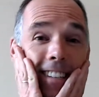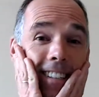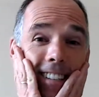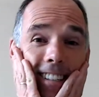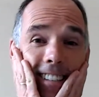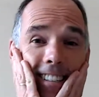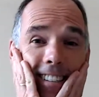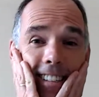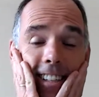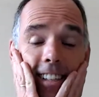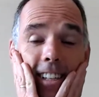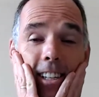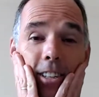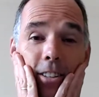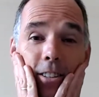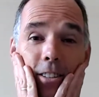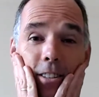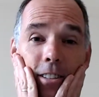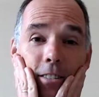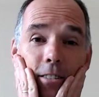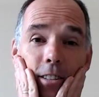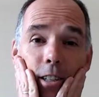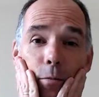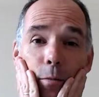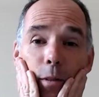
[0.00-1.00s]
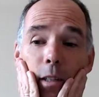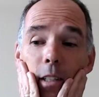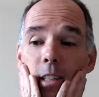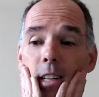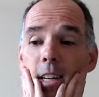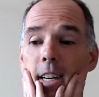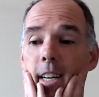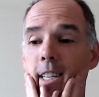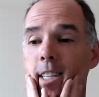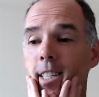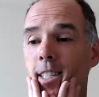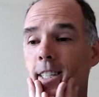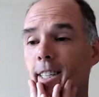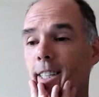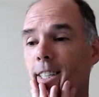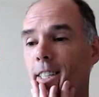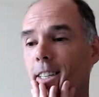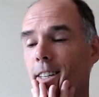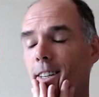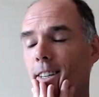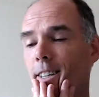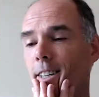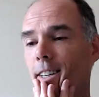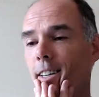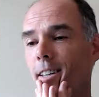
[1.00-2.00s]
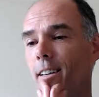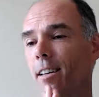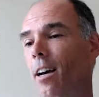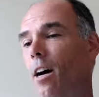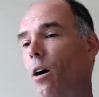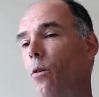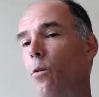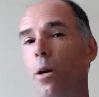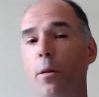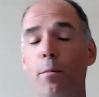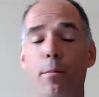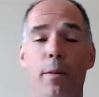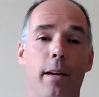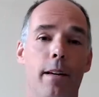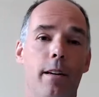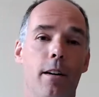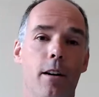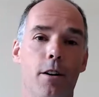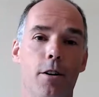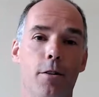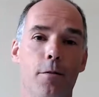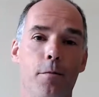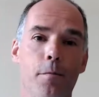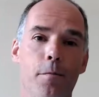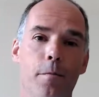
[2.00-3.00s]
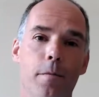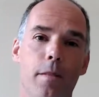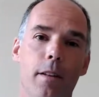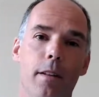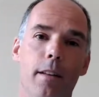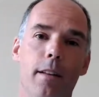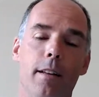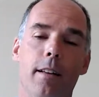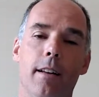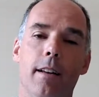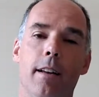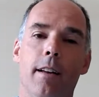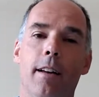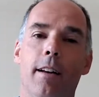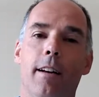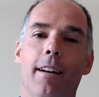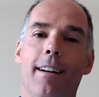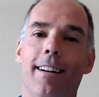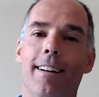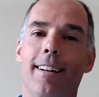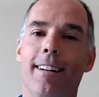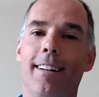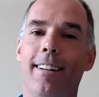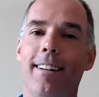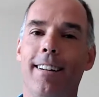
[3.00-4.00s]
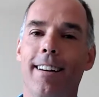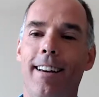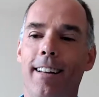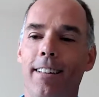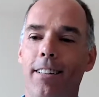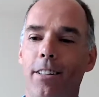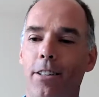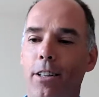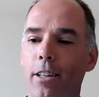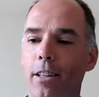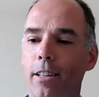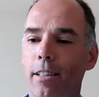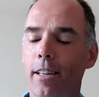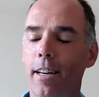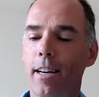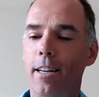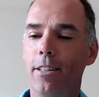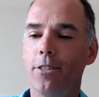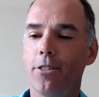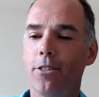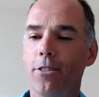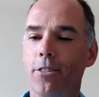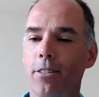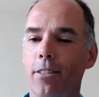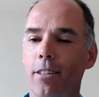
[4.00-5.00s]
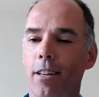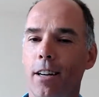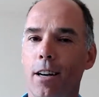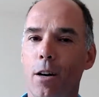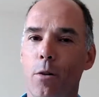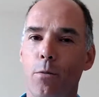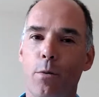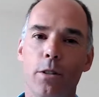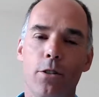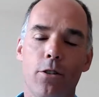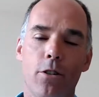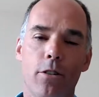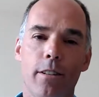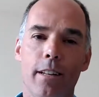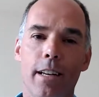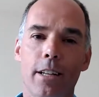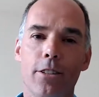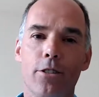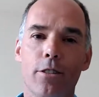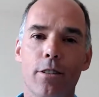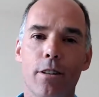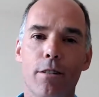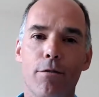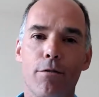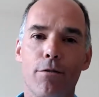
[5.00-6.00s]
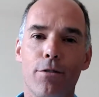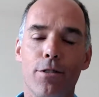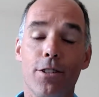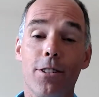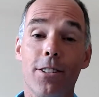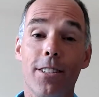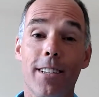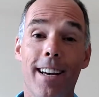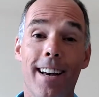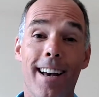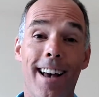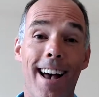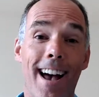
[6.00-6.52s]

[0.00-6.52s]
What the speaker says: this is going to be nice. I went back home, and a year later, I went to the next conference.